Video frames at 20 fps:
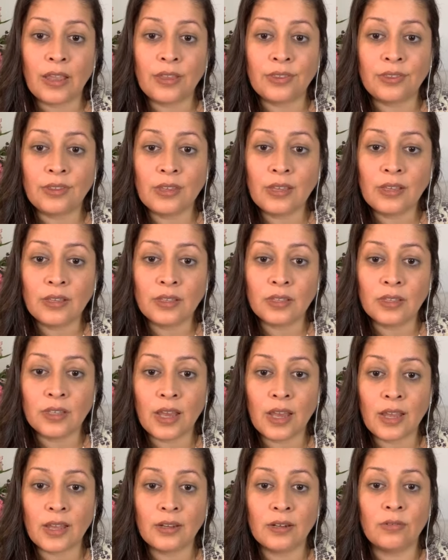I
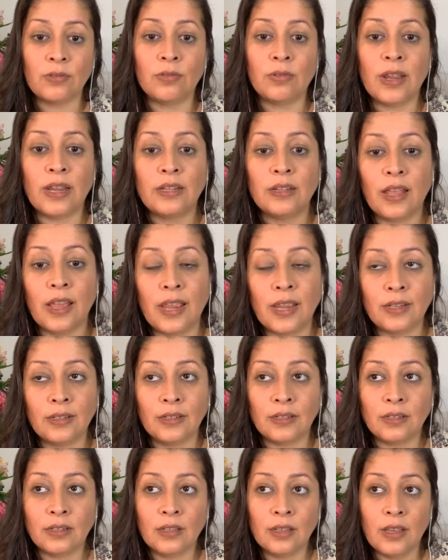think that red
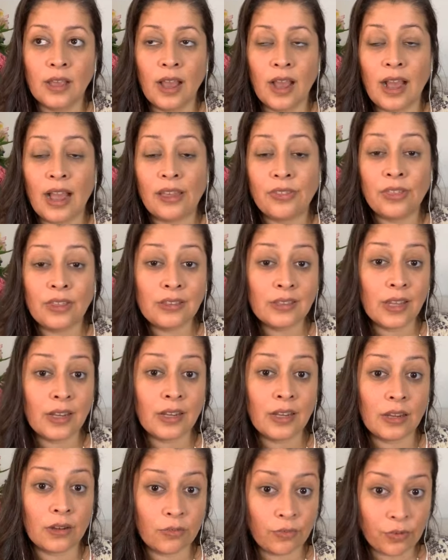light, I think
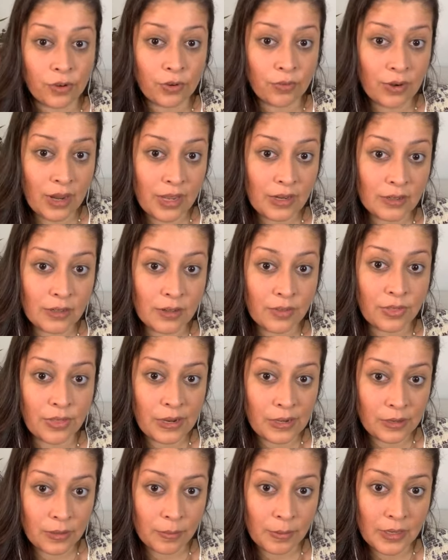that infrared
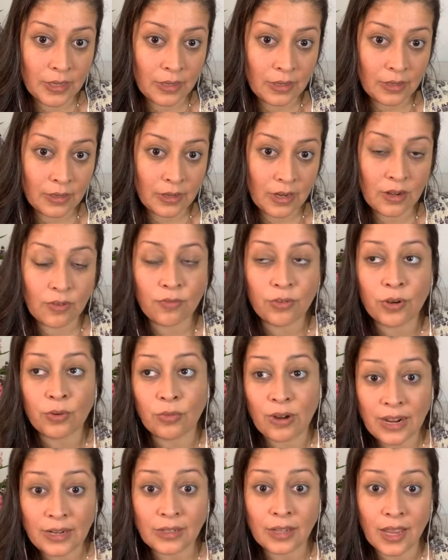therapy,
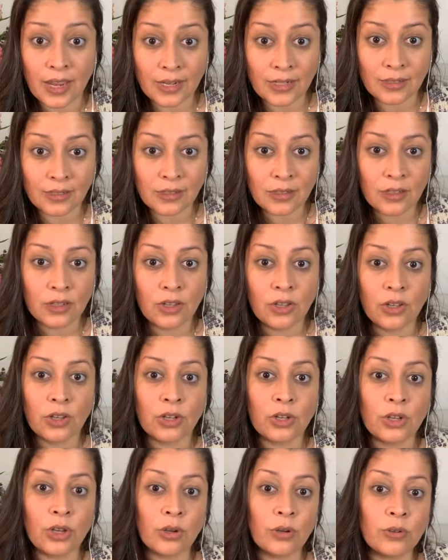infrared light
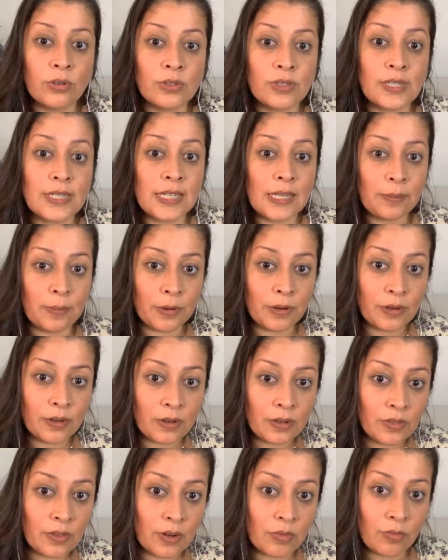goes
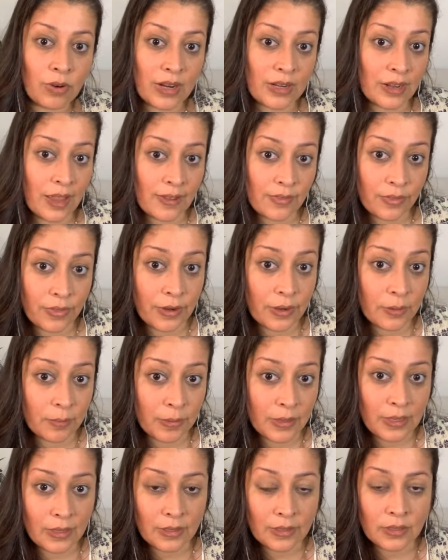deeper than red light
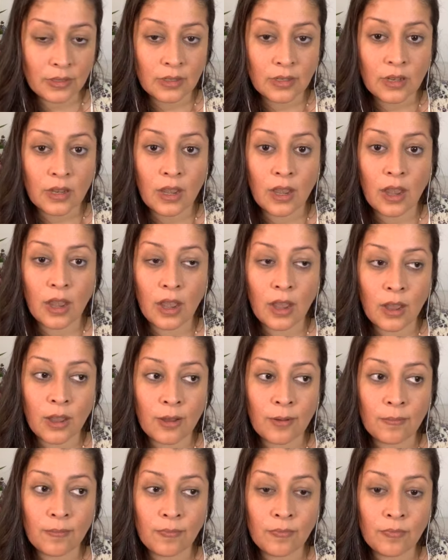therapy.
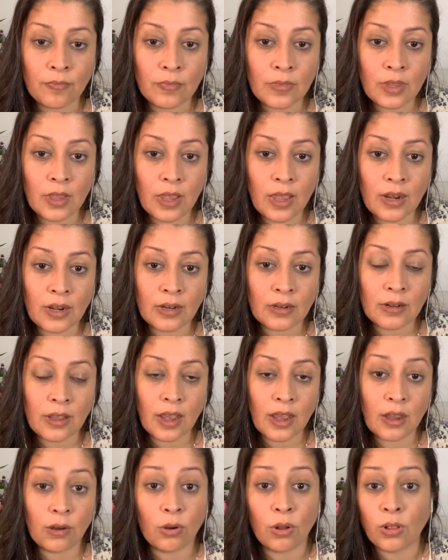Um, and
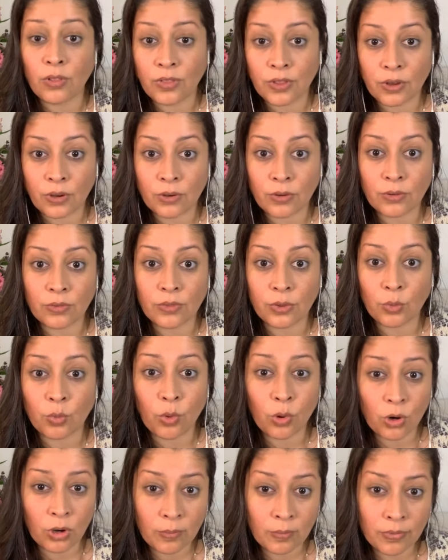it, although
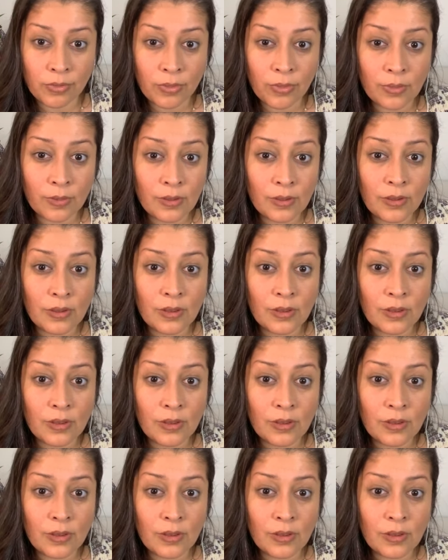the warmth